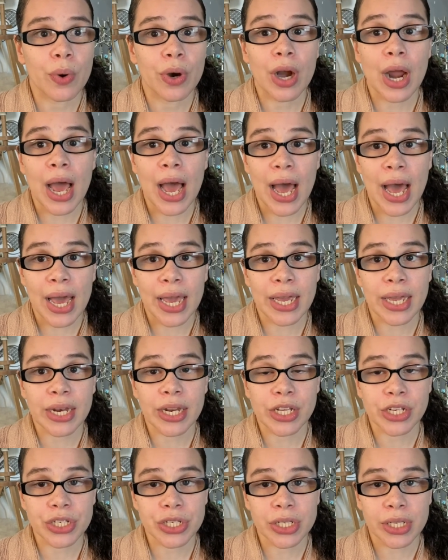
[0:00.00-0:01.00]
were high
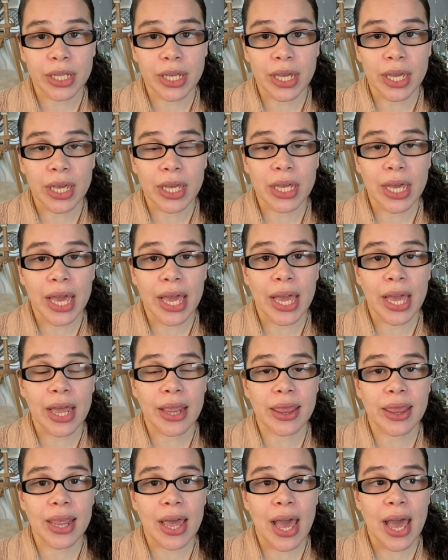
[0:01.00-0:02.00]
initially
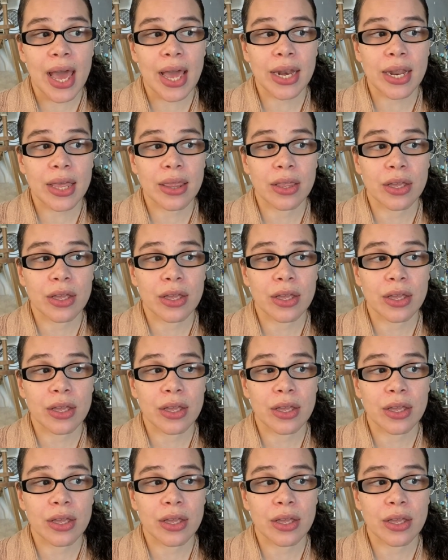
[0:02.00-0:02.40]
and that